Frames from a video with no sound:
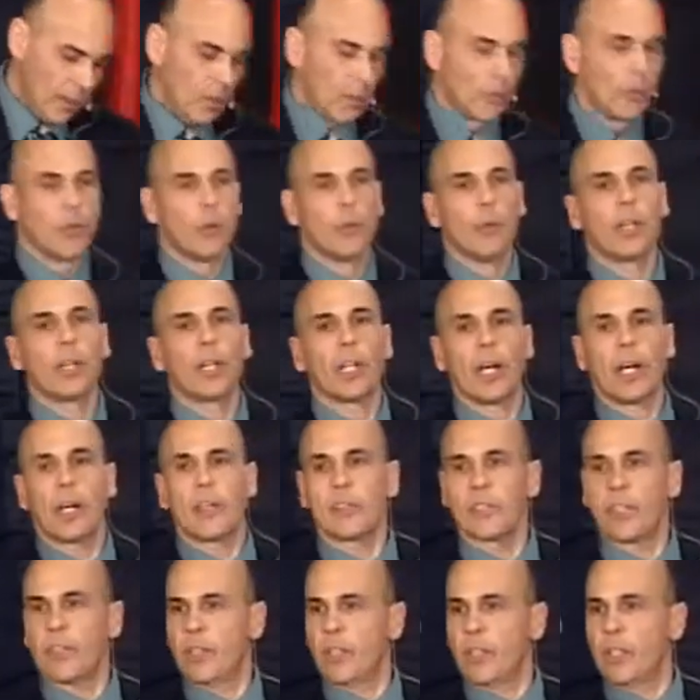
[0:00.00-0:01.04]
We
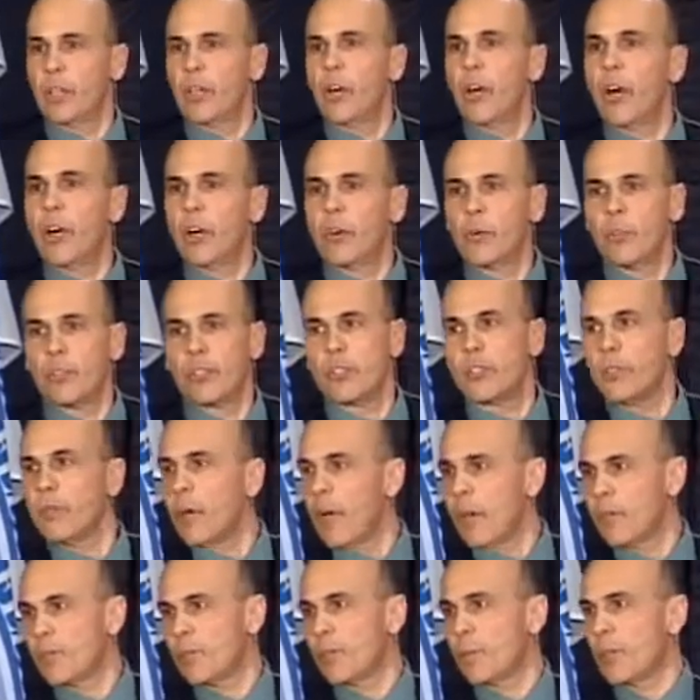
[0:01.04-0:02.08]
realize that the Algonquins do
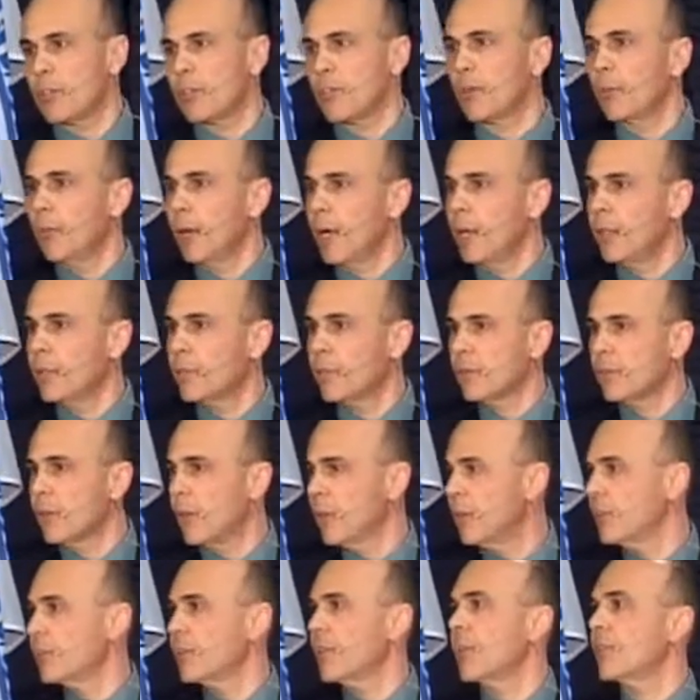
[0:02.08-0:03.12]
have special rights
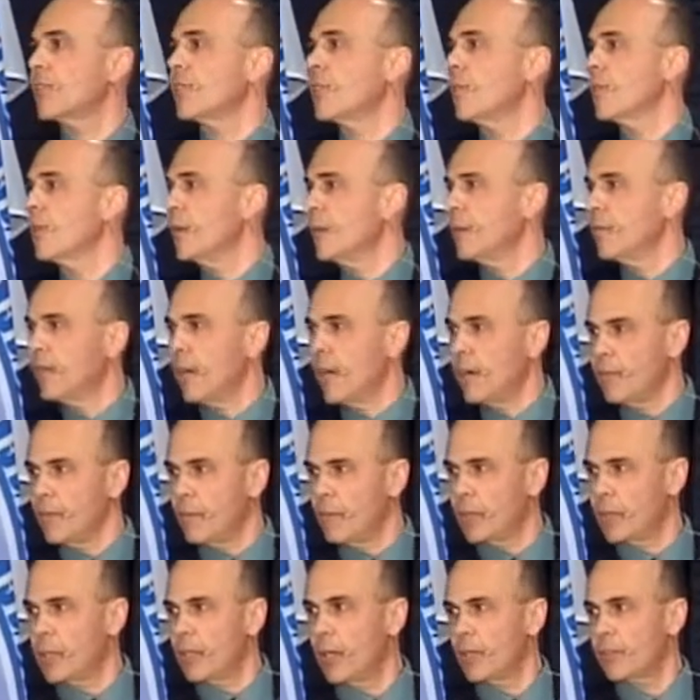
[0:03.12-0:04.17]
under Section 35
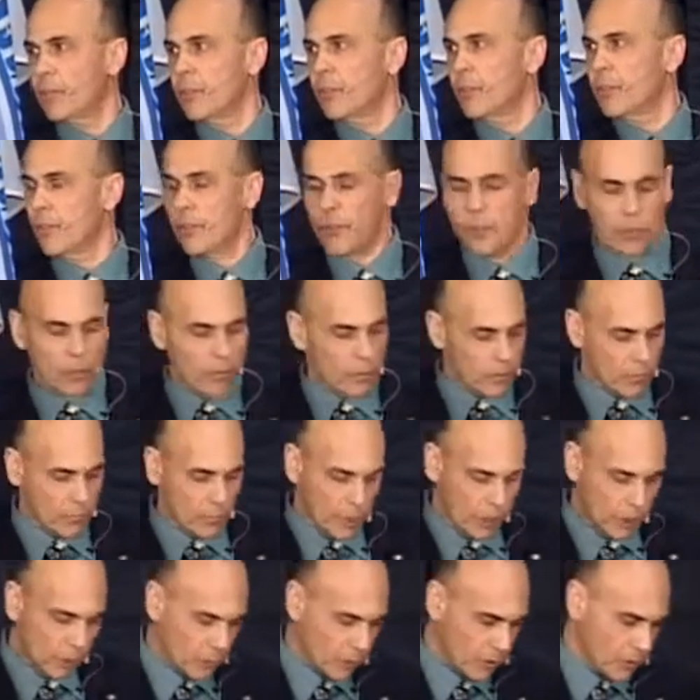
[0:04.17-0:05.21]
of our Constitution.
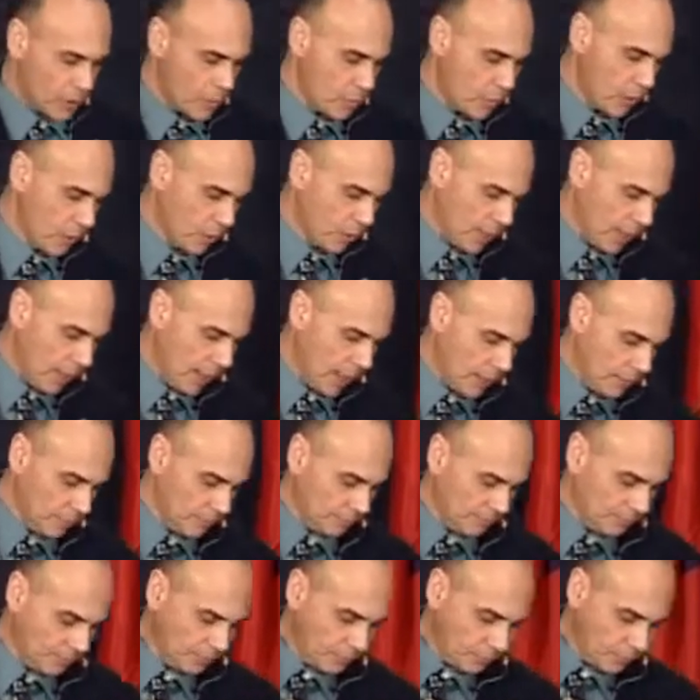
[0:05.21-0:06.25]
We don't dispute that.
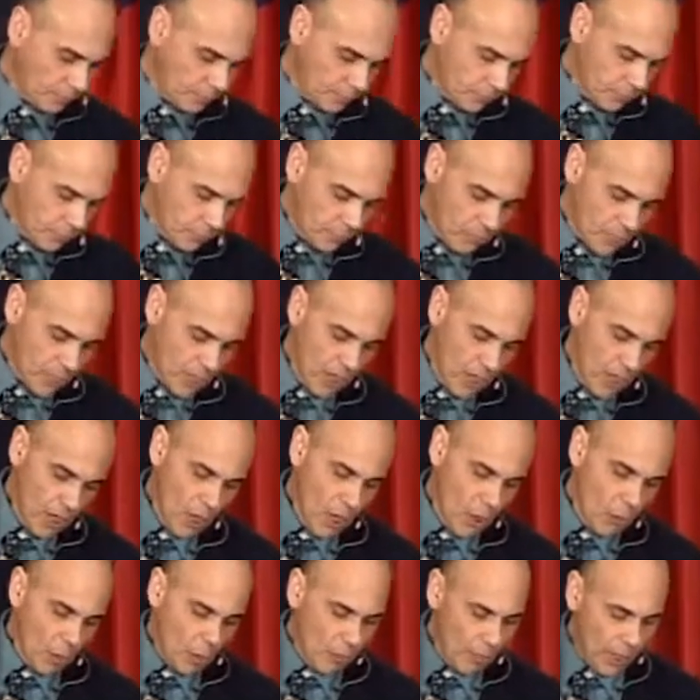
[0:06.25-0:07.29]

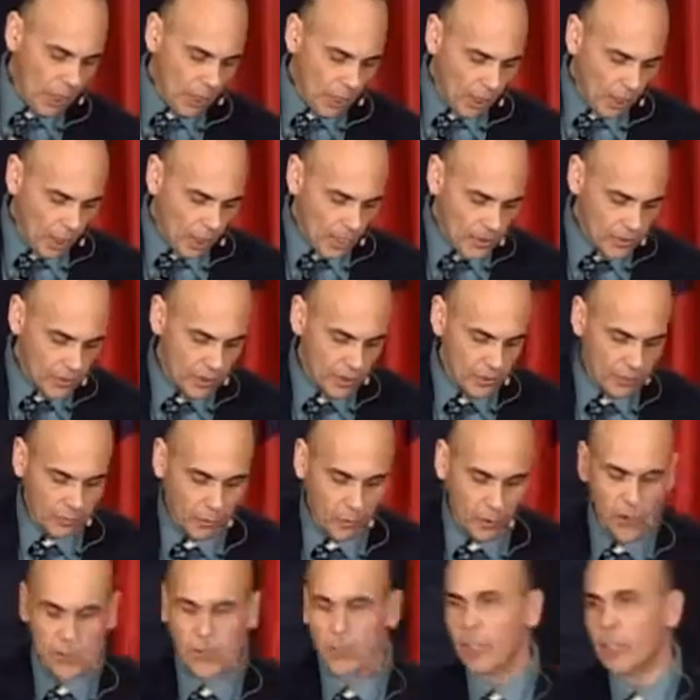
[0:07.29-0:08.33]
What we are asking
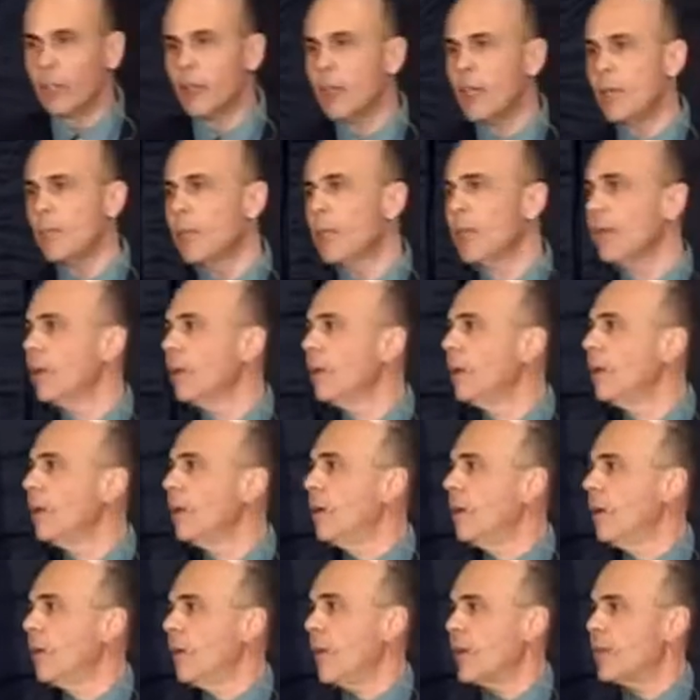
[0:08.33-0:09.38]
for is an agreement
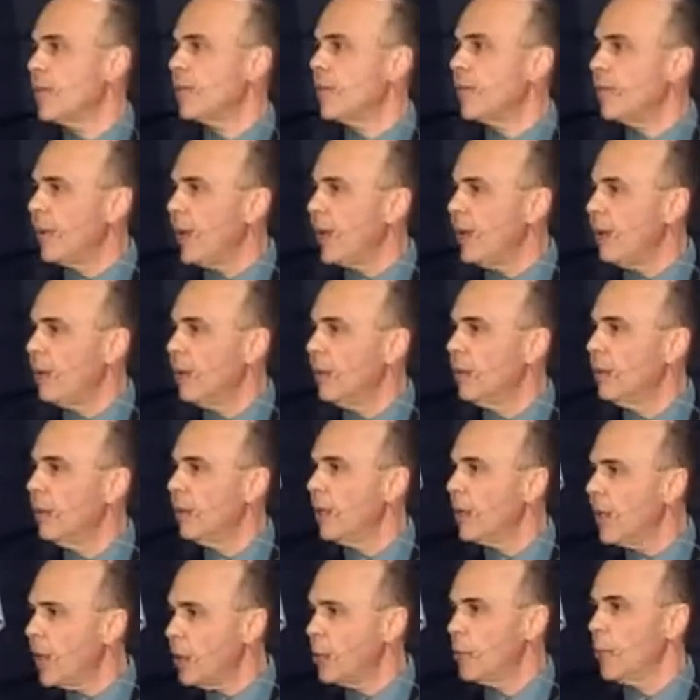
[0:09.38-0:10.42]
that is fair
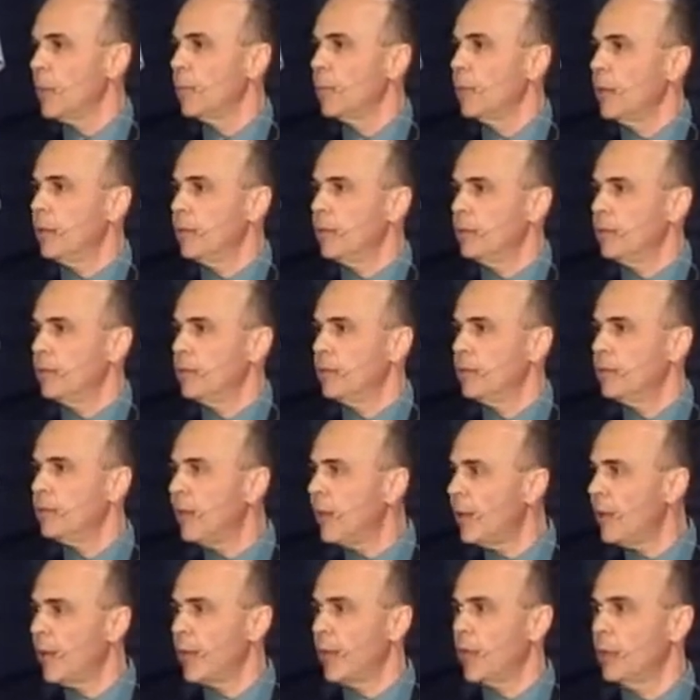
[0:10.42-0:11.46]
and equitable.
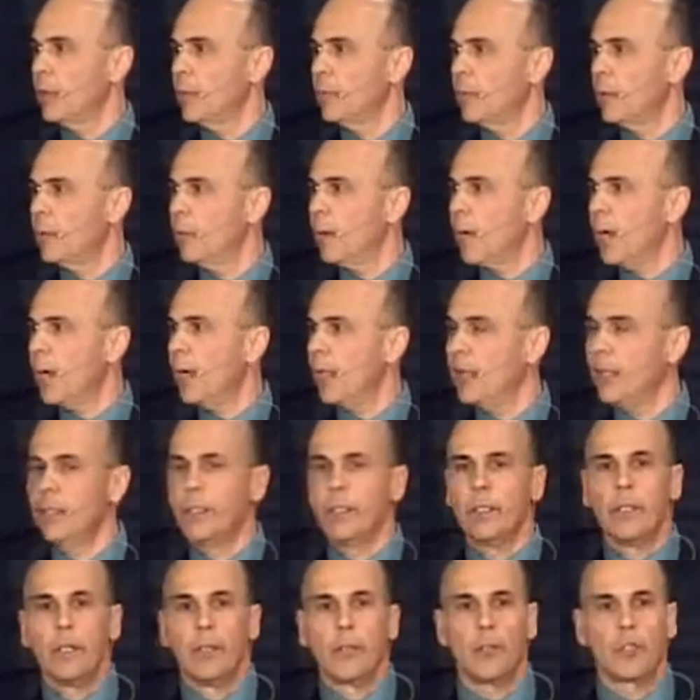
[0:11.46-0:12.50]
Fair and equitable. Why?
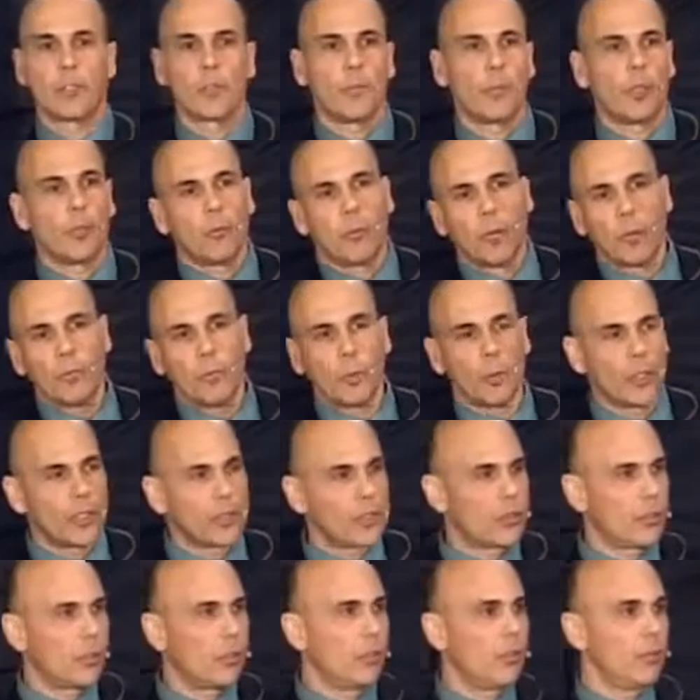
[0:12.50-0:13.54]
There's about
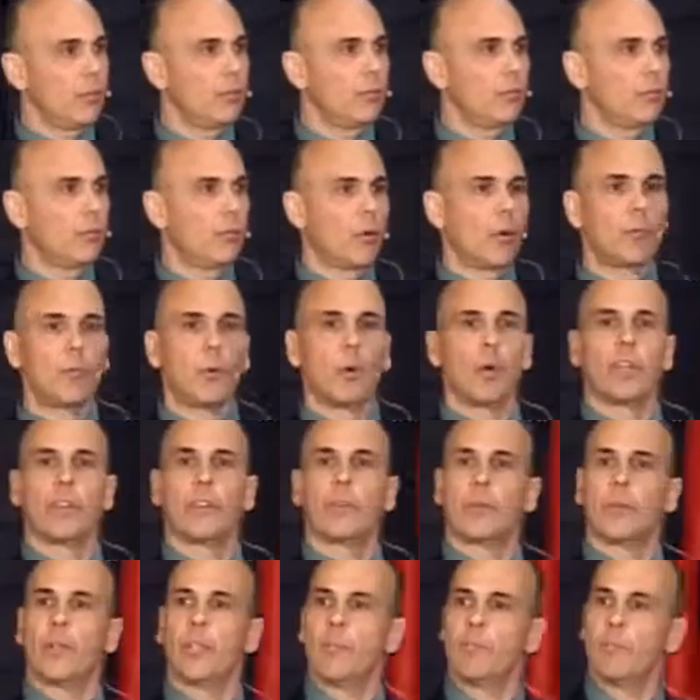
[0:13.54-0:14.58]
1.2,
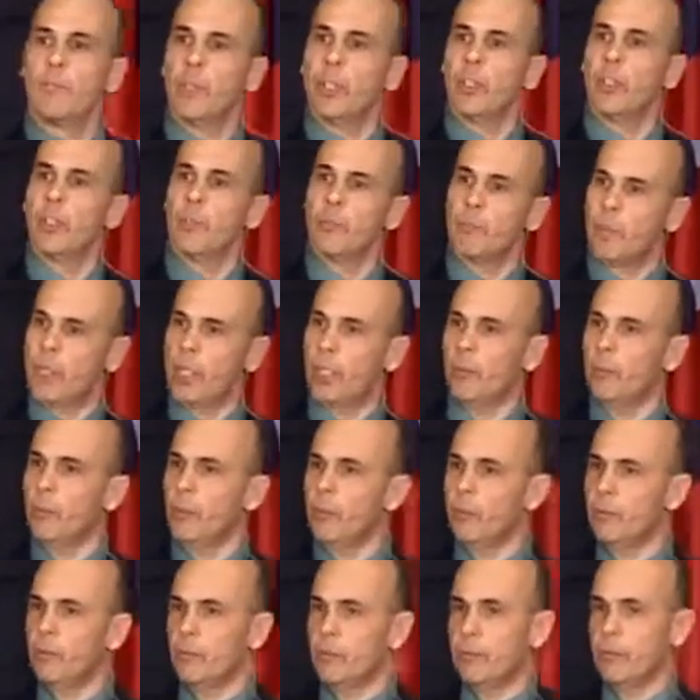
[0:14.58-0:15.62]
1.3 million
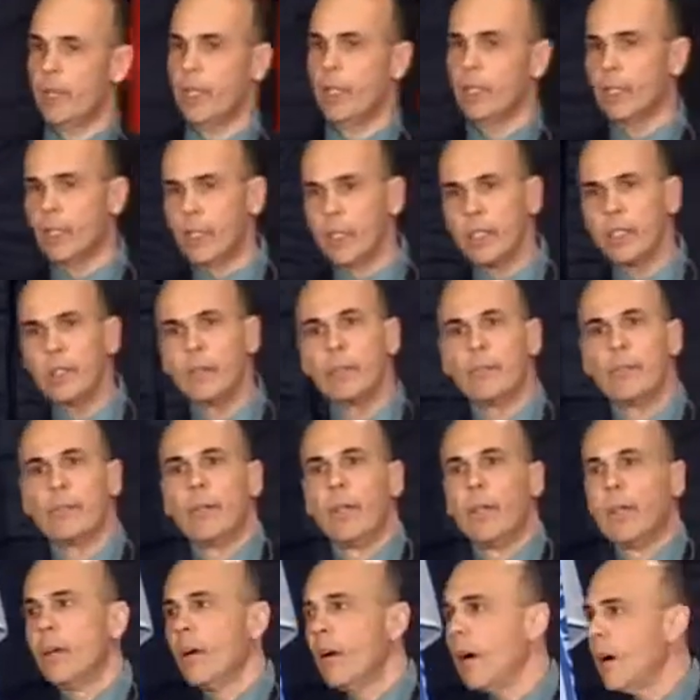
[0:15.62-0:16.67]
people that live,
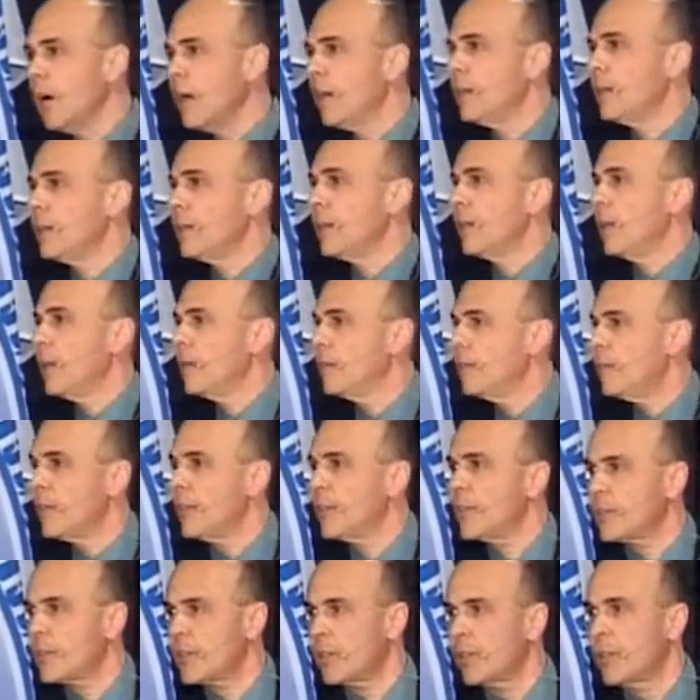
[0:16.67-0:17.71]
hunt, and
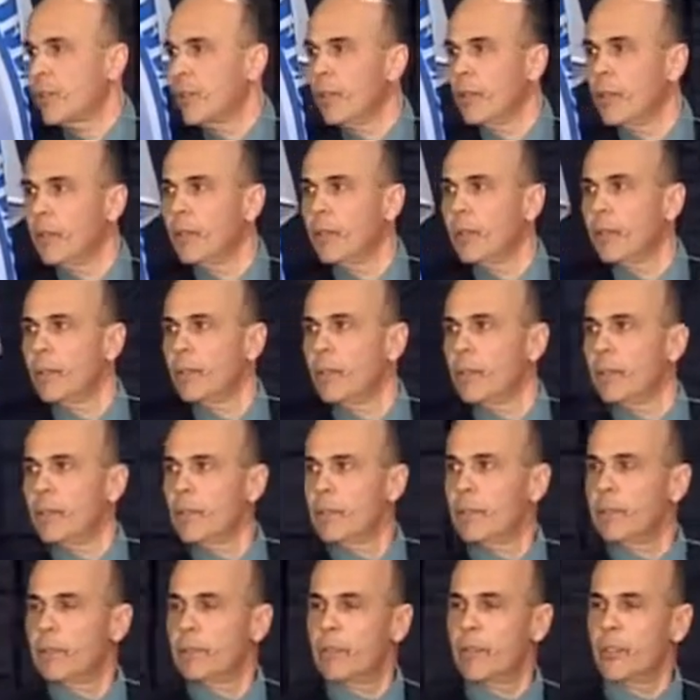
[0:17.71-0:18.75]
fish,
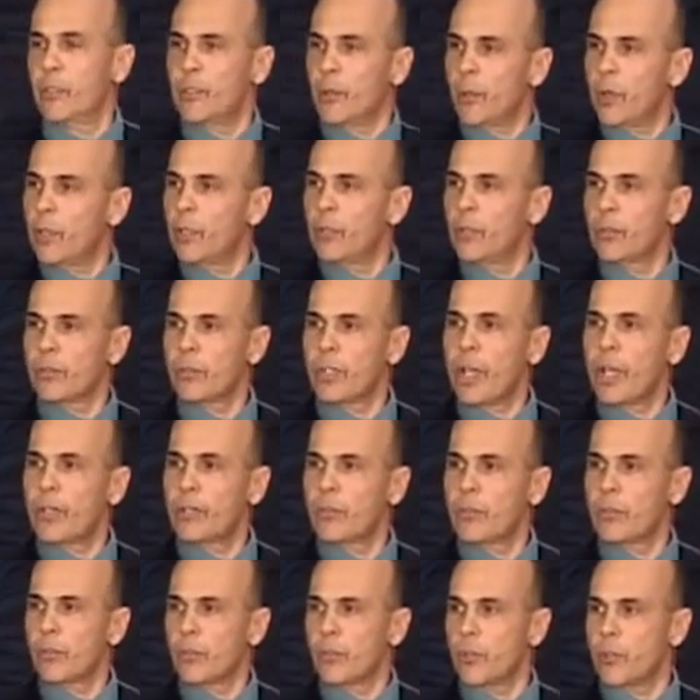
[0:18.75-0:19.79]
enjoy those
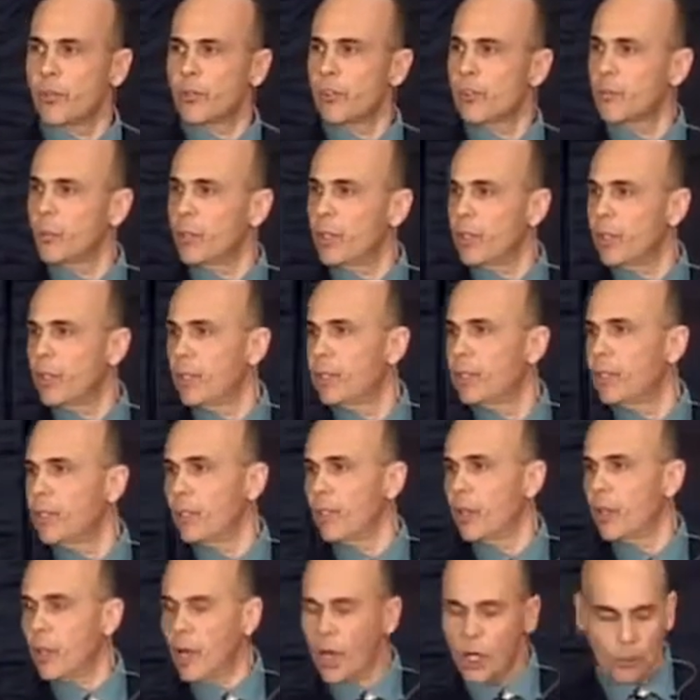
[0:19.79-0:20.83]
natural resources within the
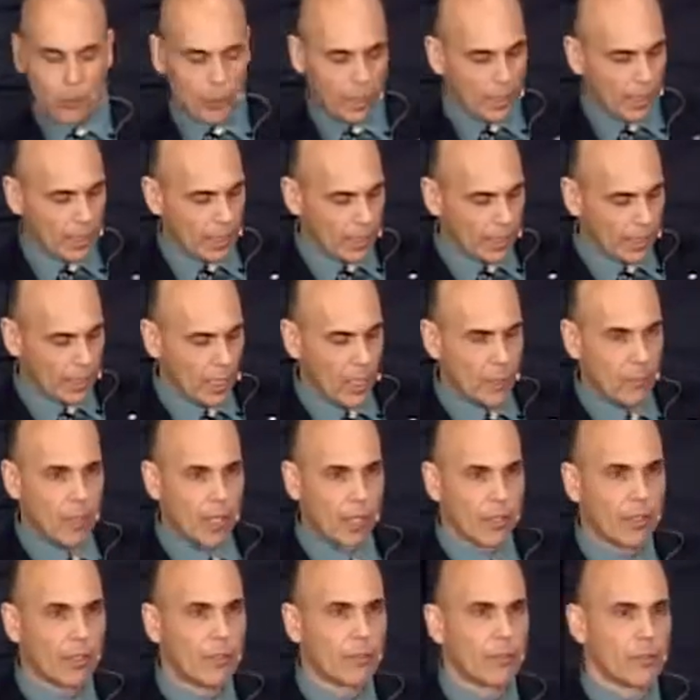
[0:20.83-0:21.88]
Algonquin land claim
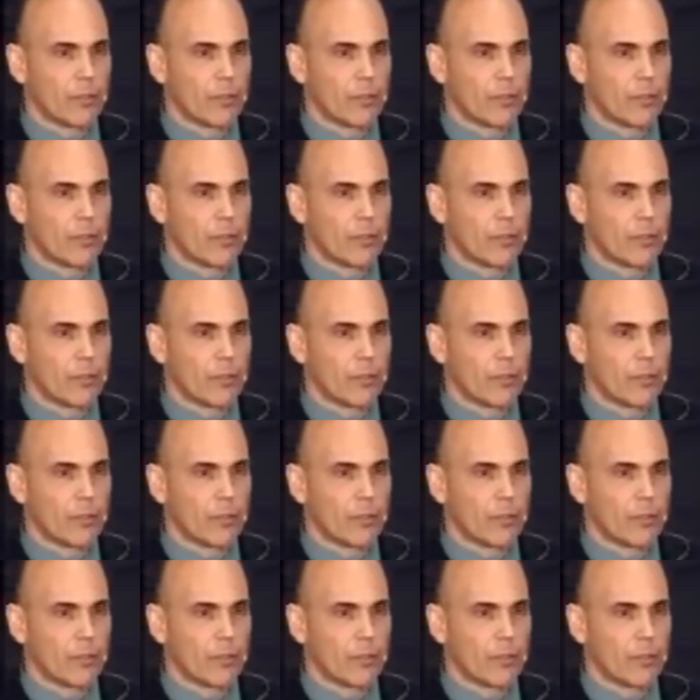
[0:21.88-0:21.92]
area.